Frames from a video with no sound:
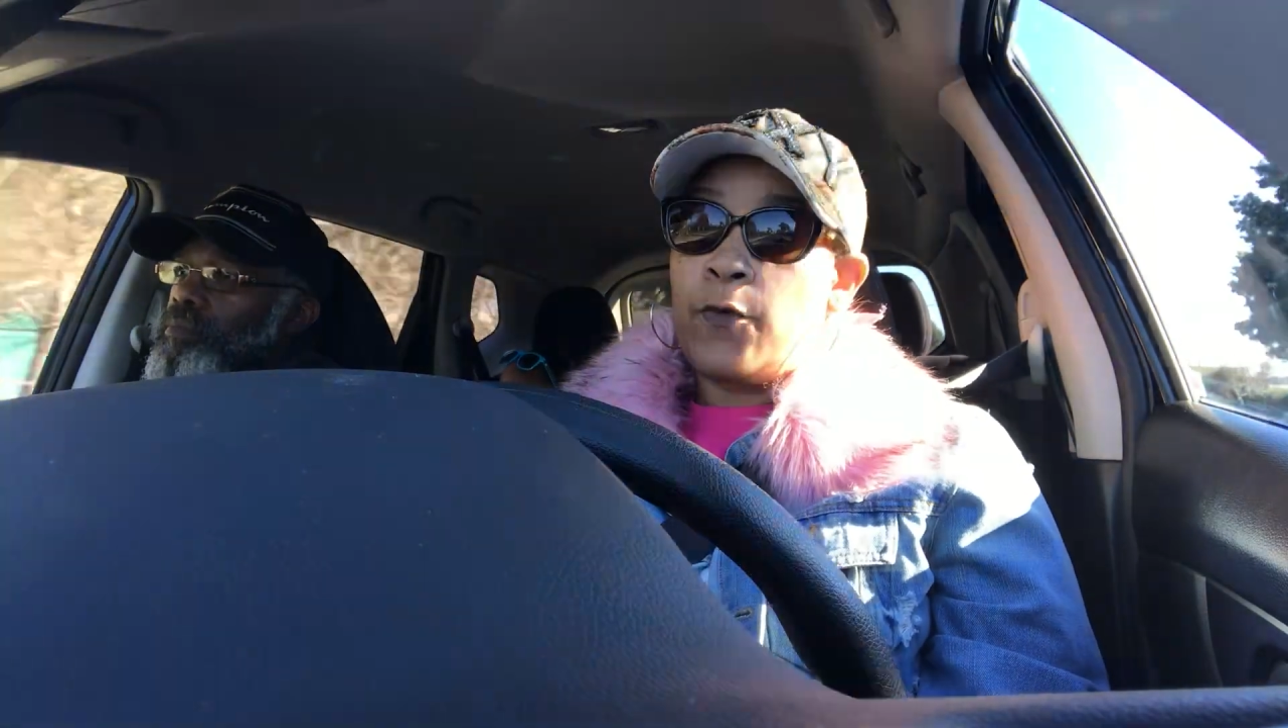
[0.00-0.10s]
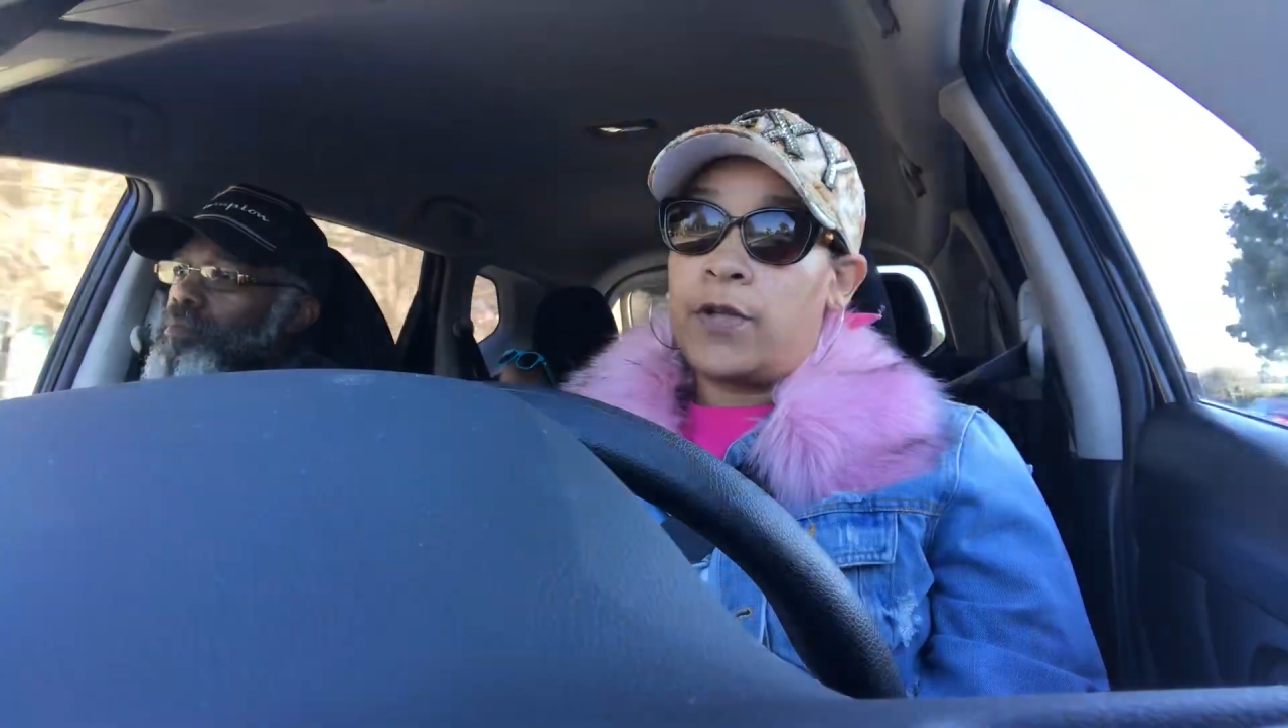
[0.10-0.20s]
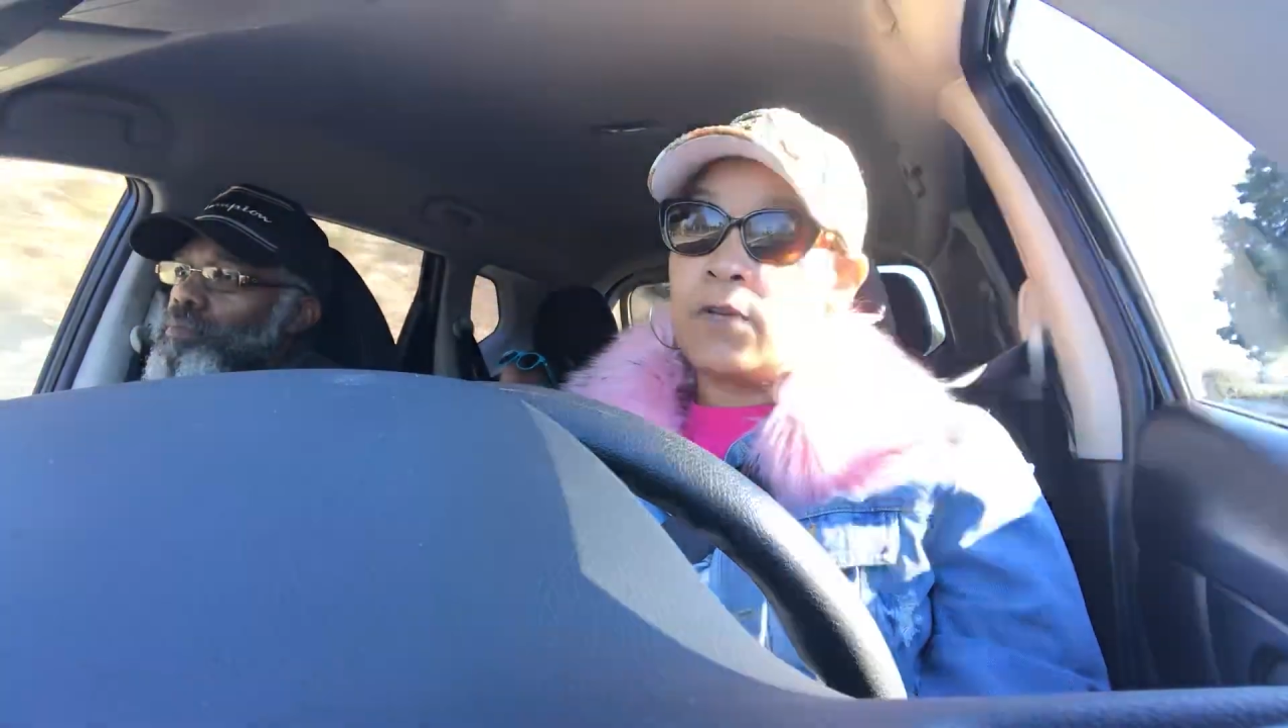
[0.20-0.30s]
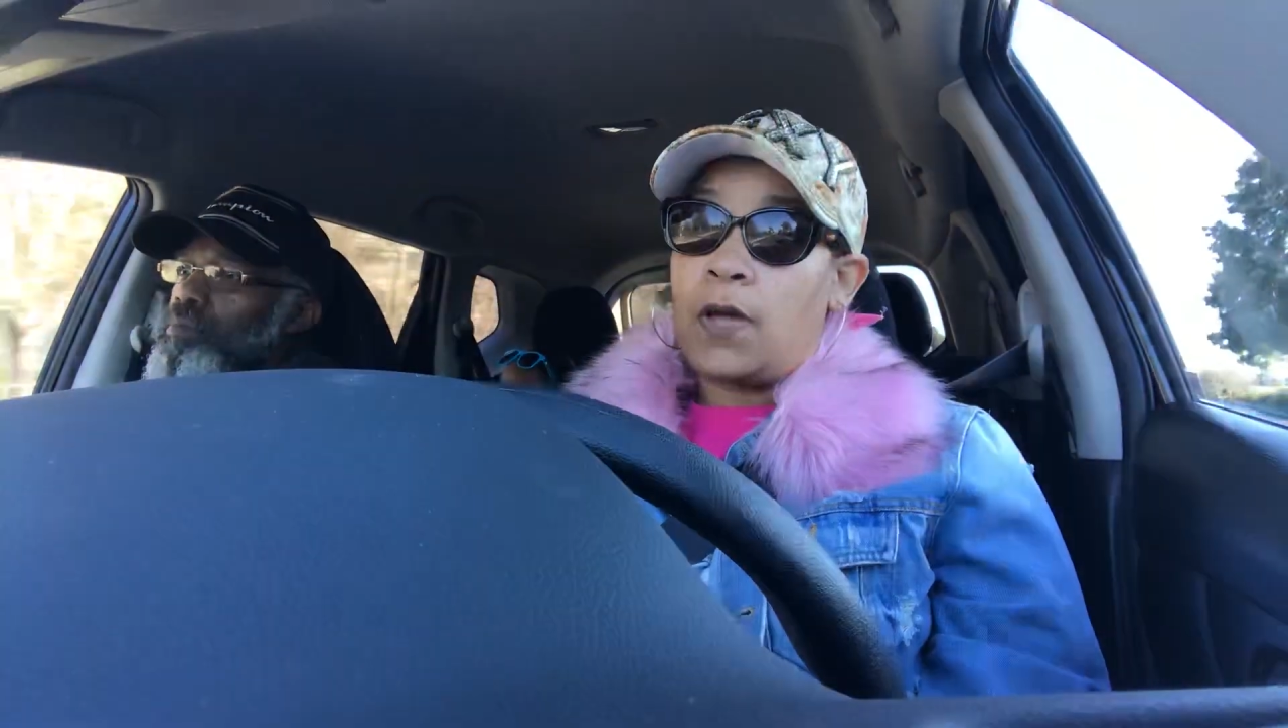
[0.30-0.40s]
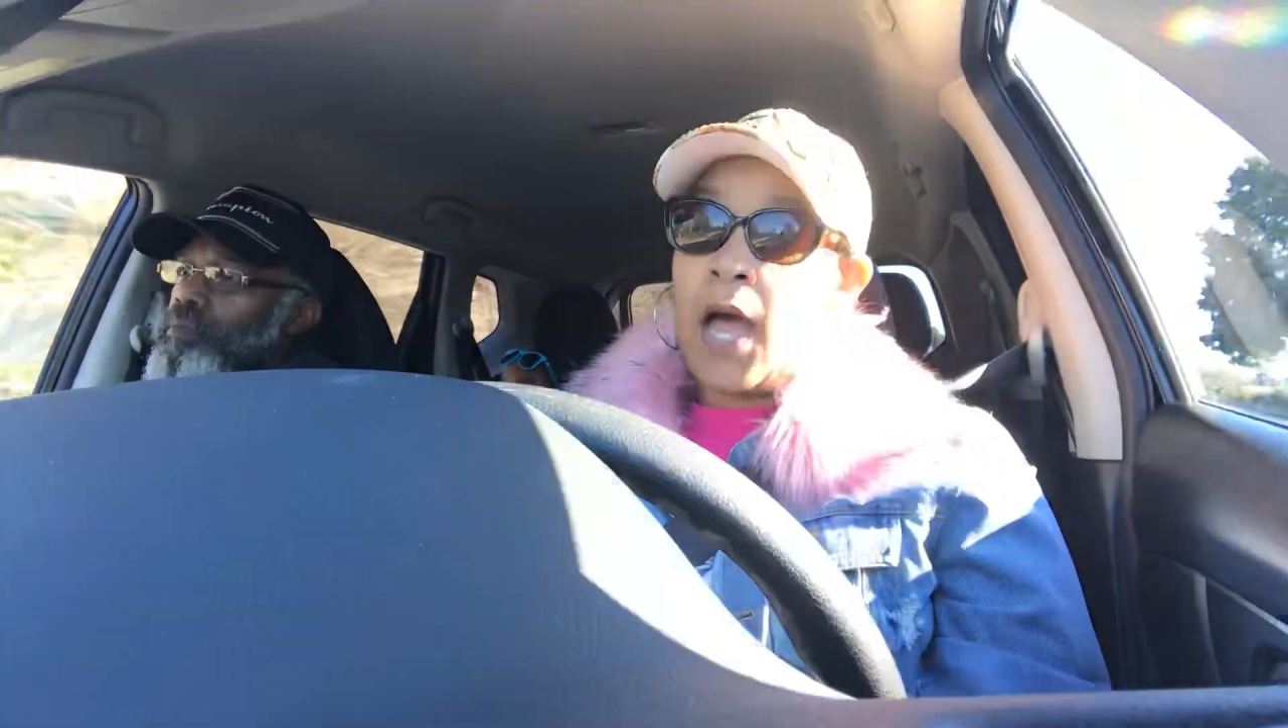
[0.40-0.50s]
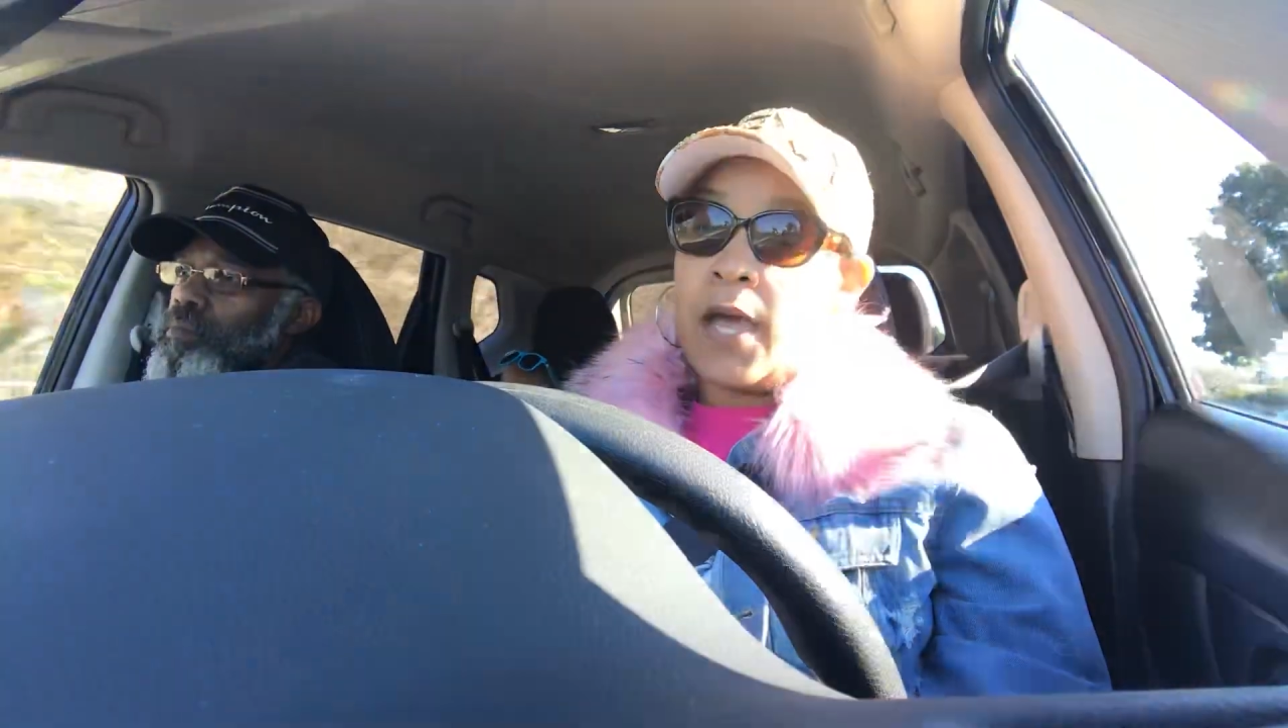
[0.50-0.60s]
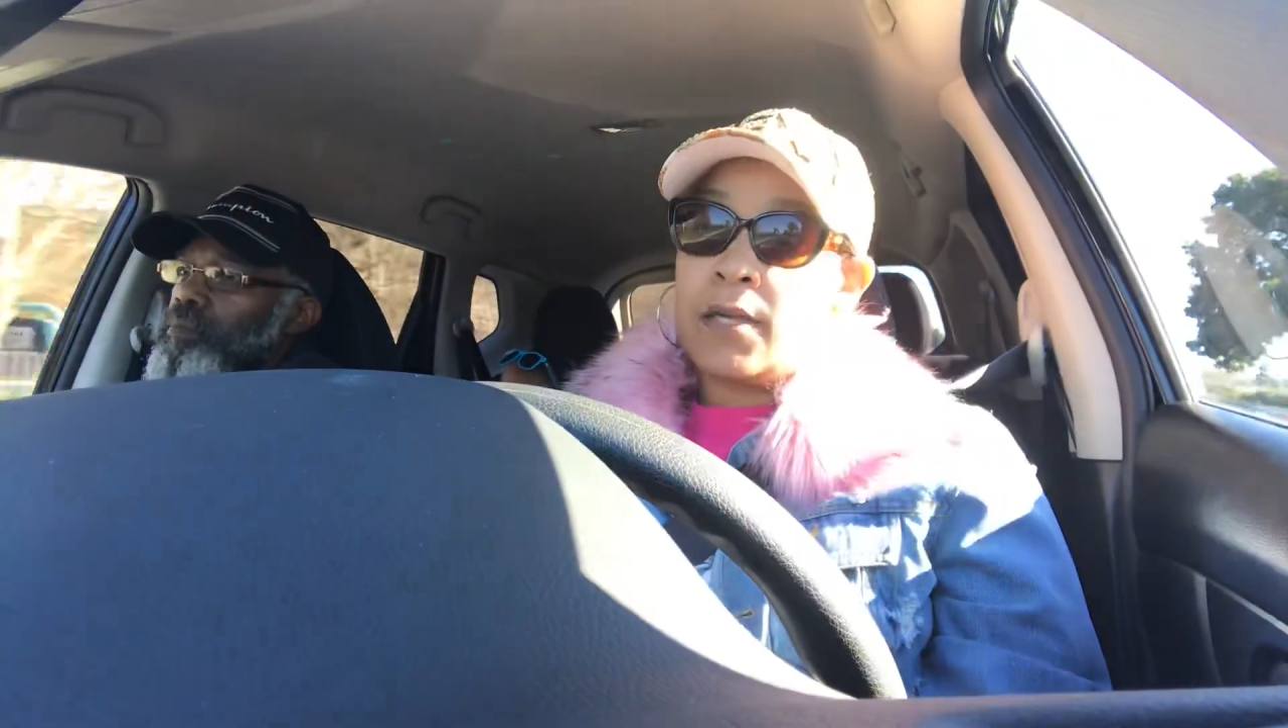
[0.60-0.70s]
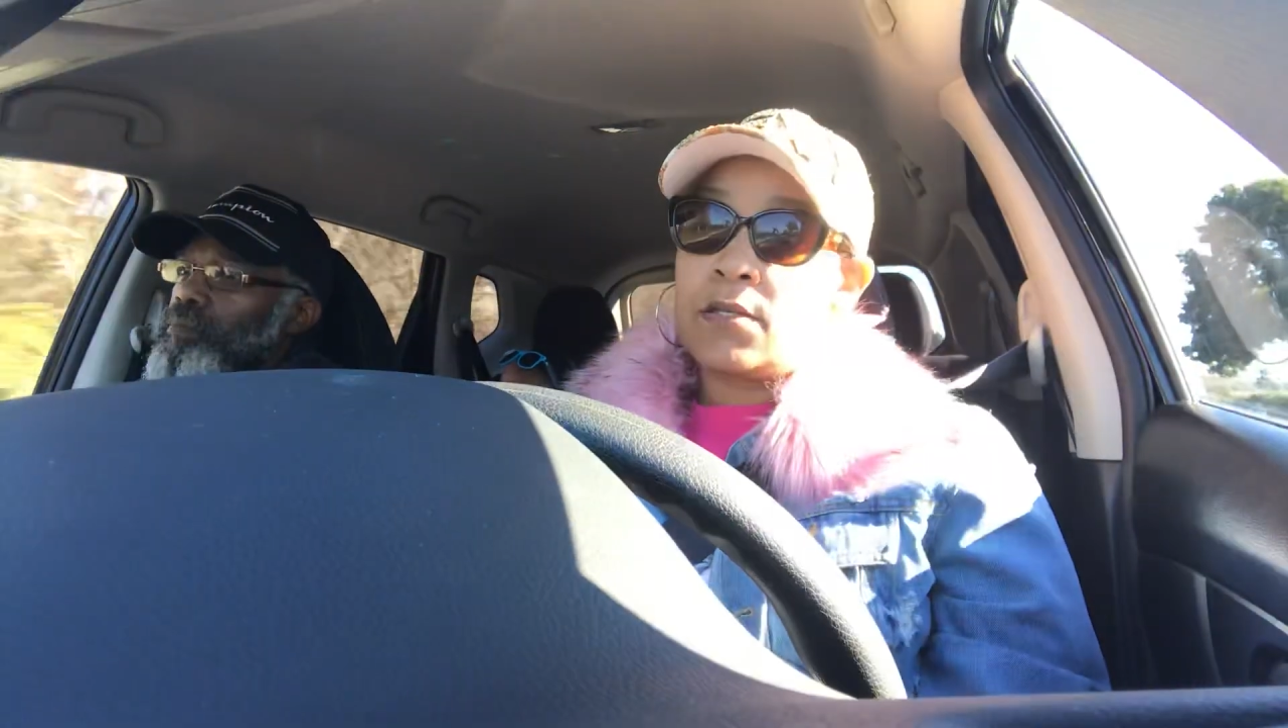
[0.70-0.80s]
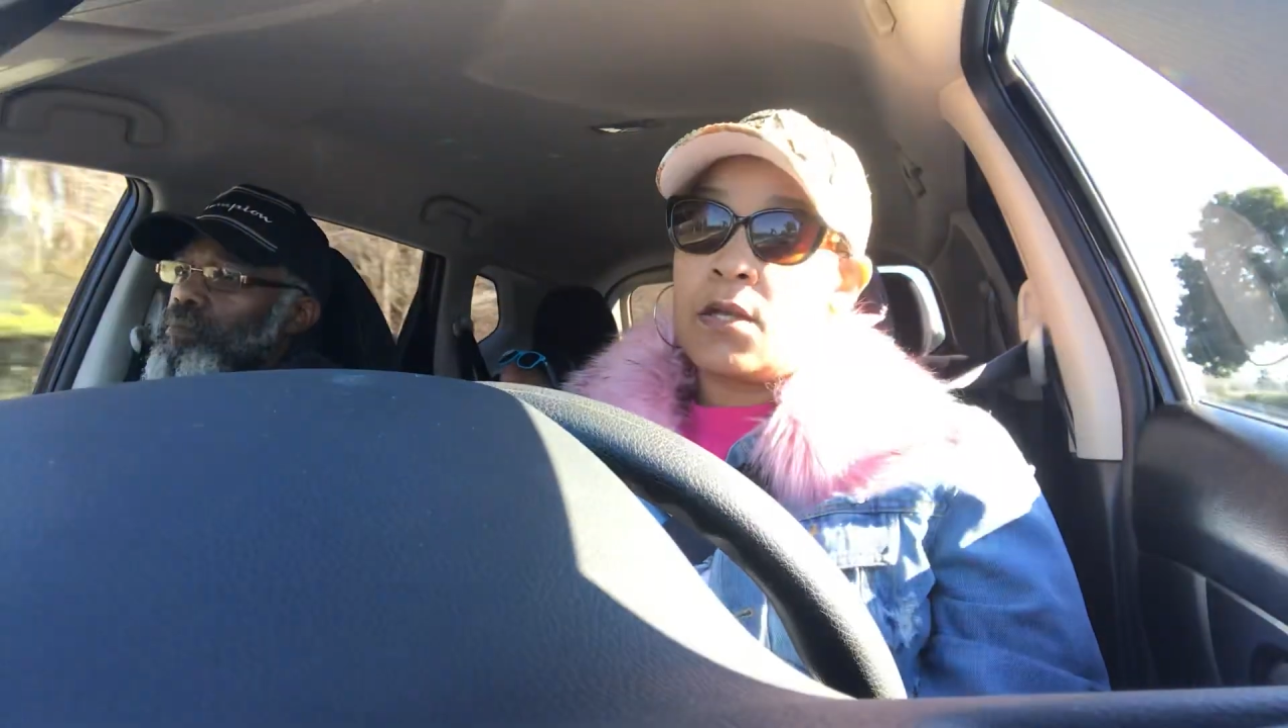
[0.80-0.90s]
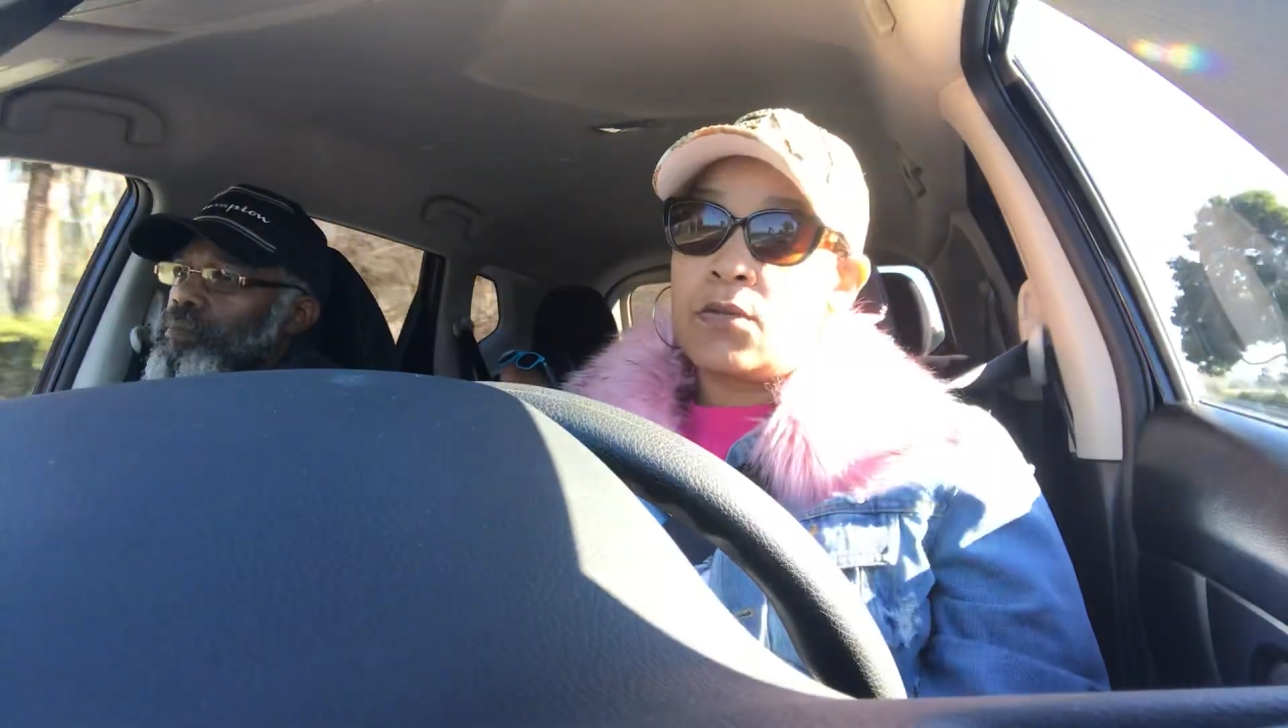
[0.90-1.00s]
for you
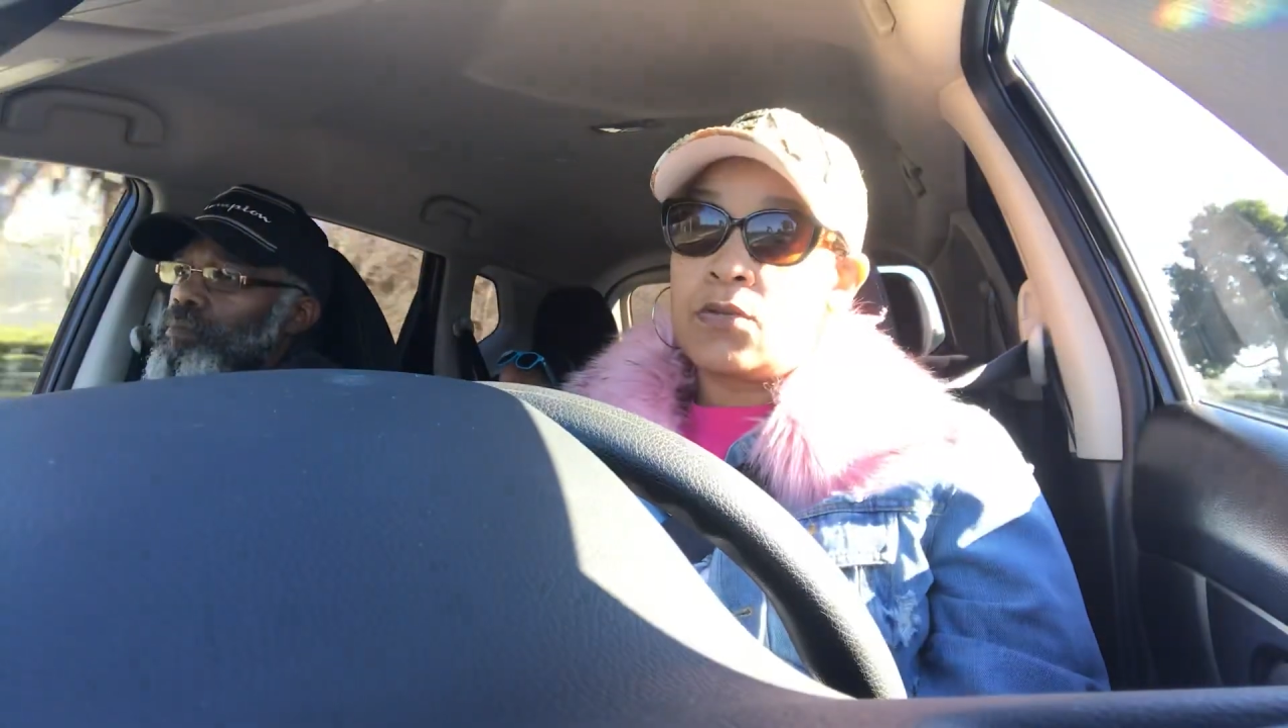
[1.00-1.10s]
guys.